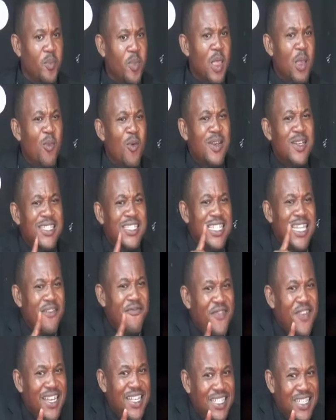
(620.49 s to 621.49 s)
But
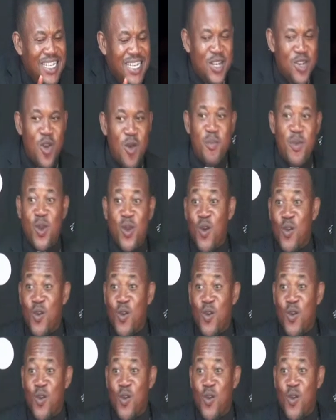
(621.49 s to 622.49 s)
David did not, because
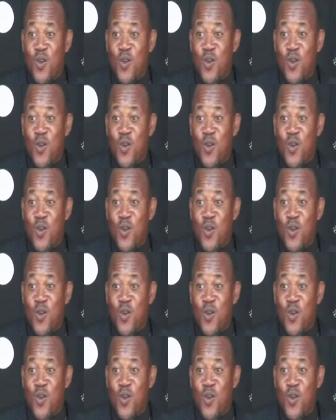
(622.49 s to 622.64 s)
of that,